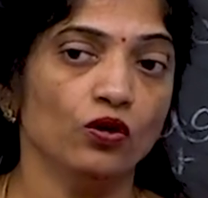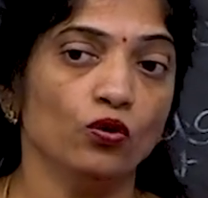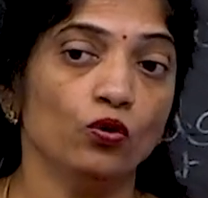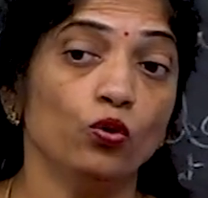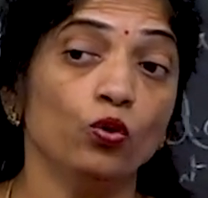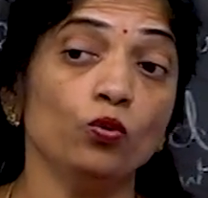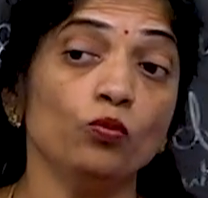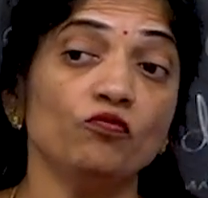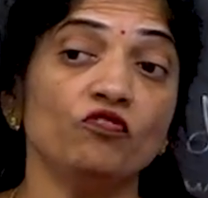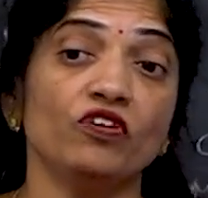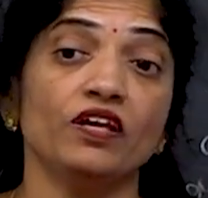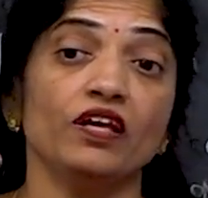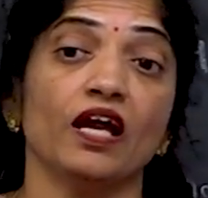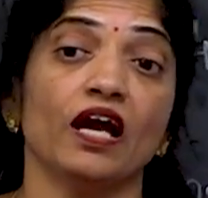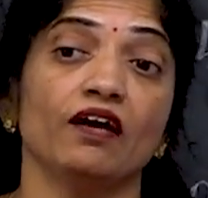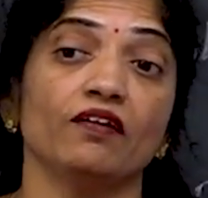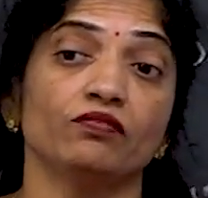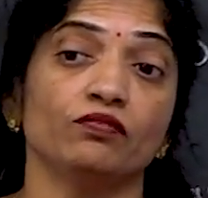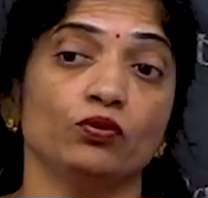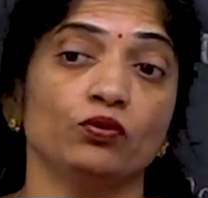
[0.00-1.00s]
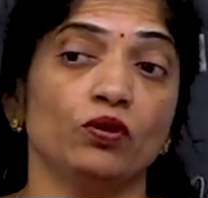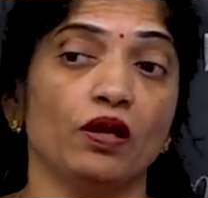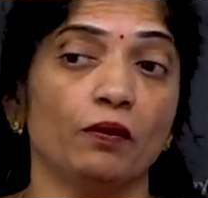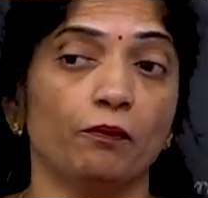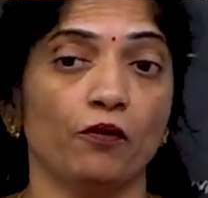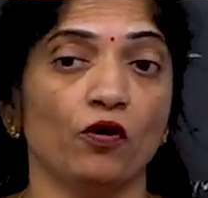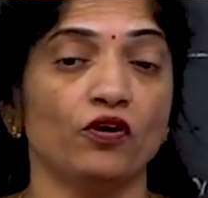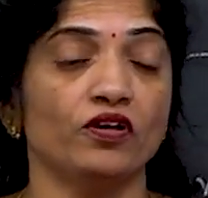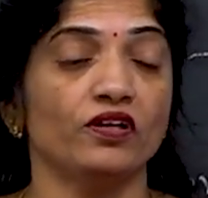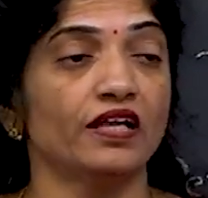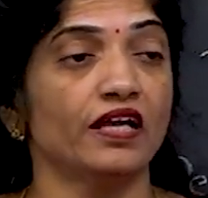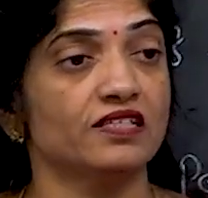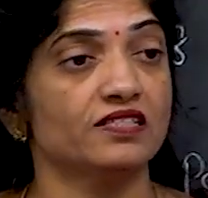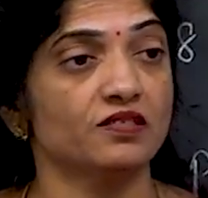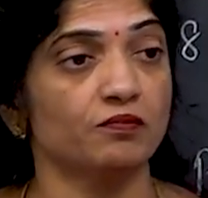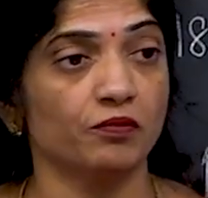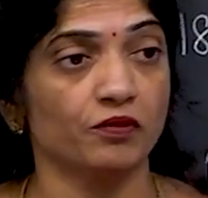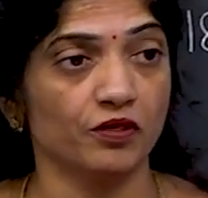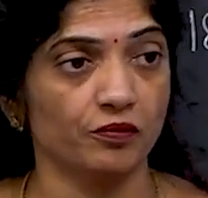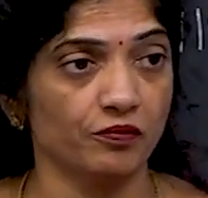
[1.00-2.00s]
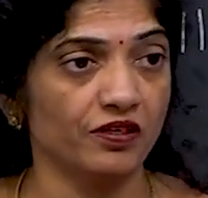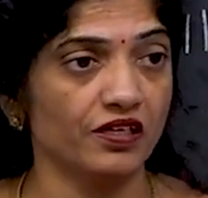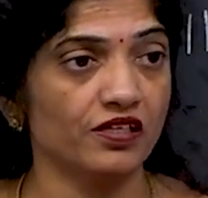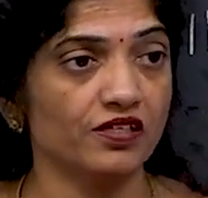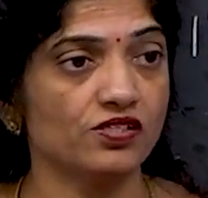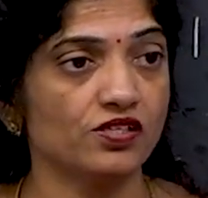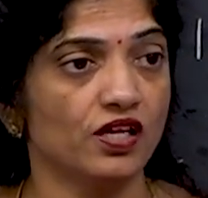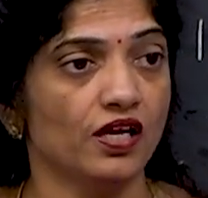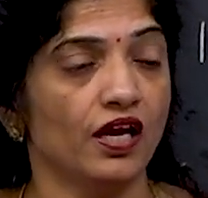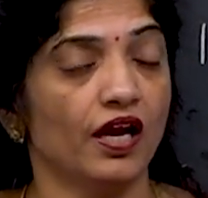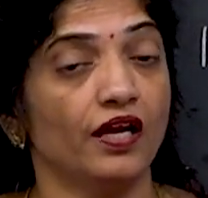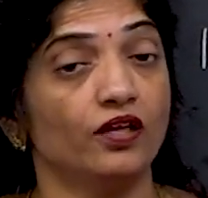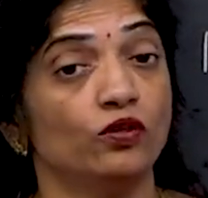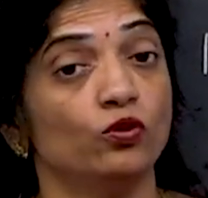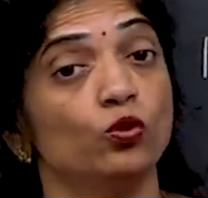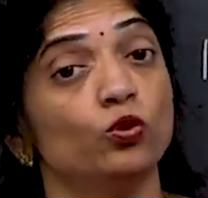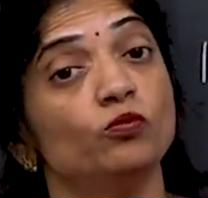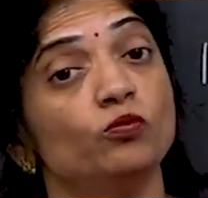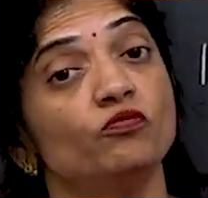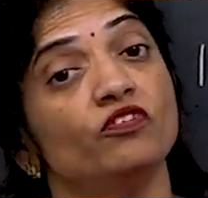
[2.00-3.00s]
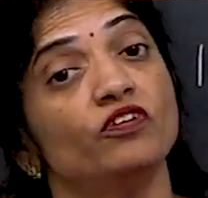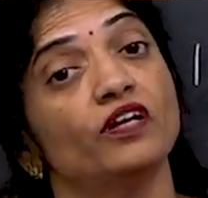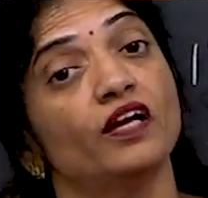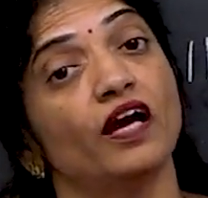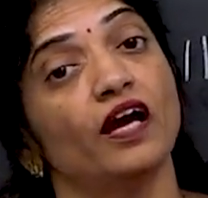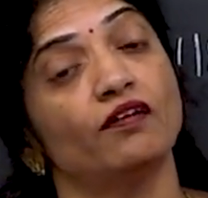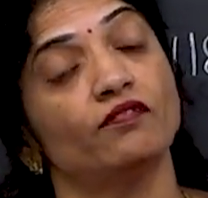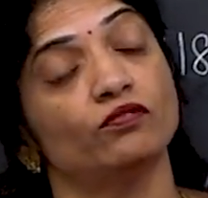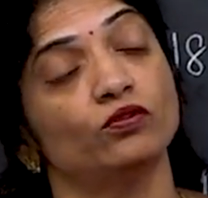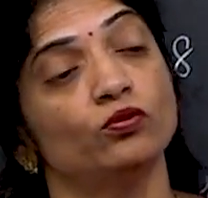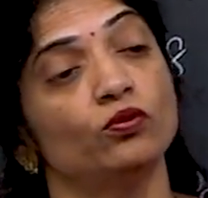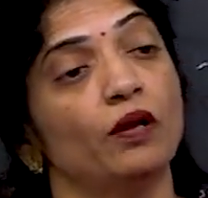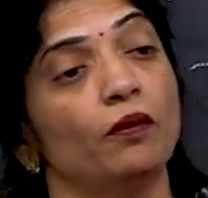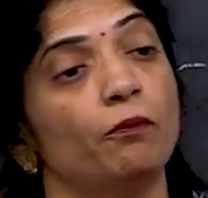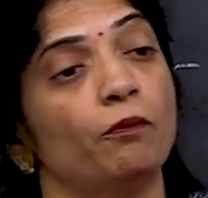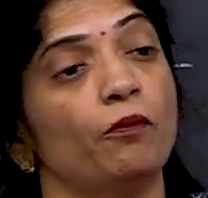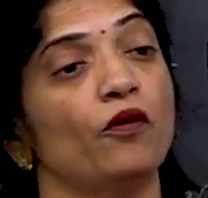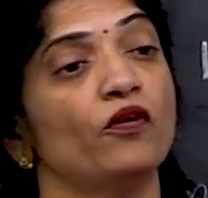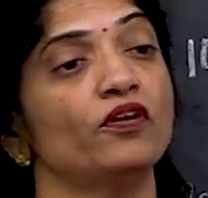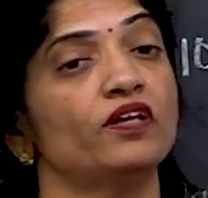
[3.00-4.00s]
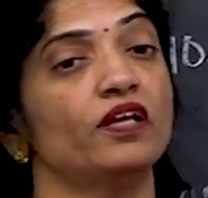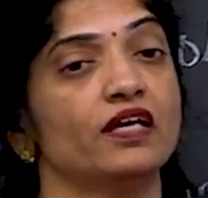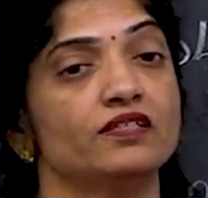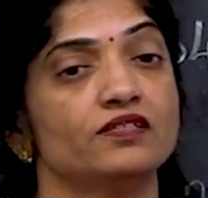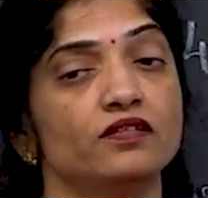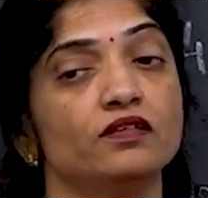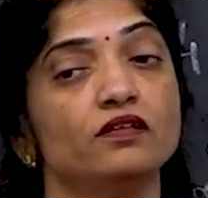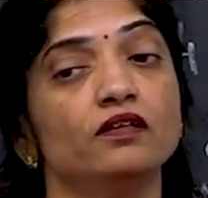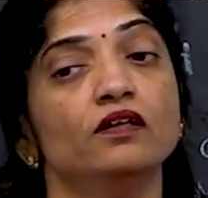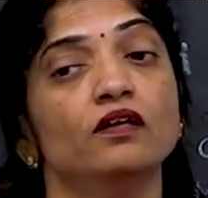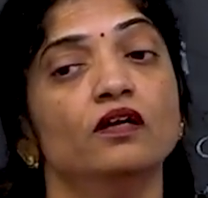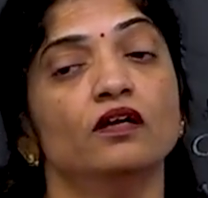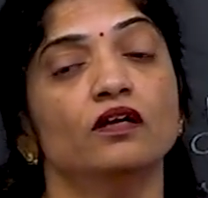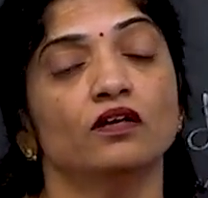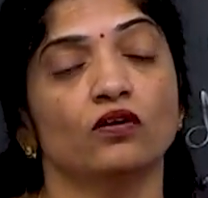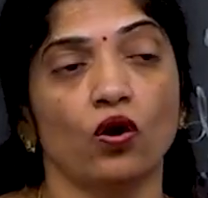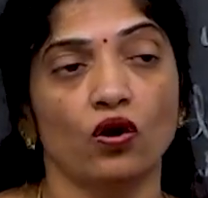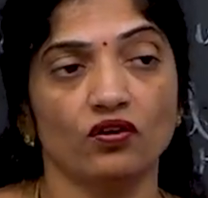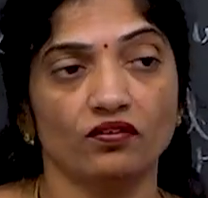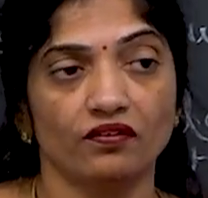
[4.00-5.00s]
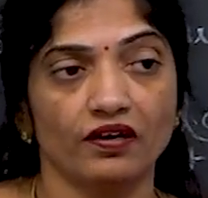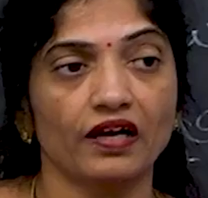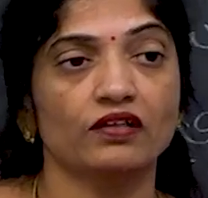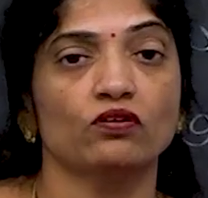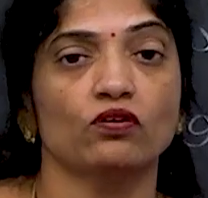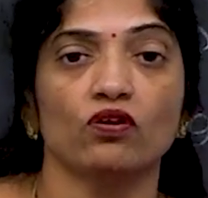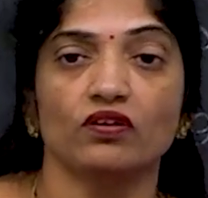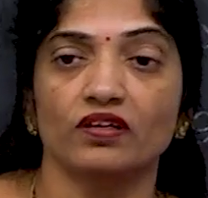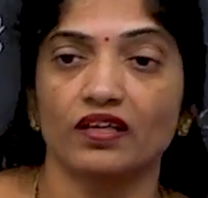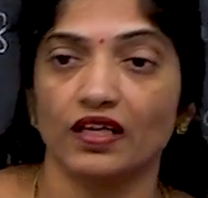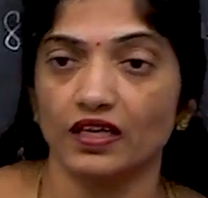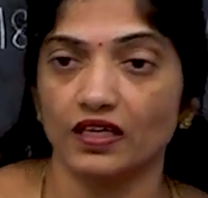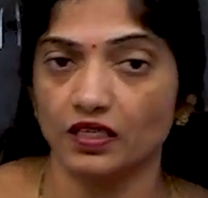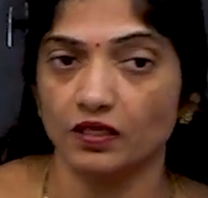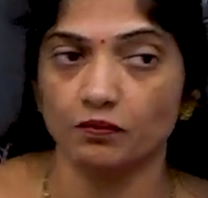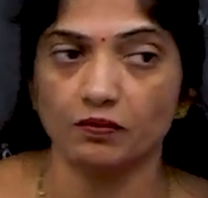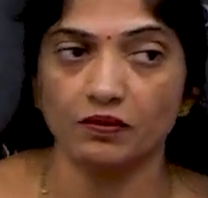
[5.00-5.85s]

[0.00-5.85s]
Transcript: whom we have to appoint as a permanent and whom we have to appoint as a contract or daily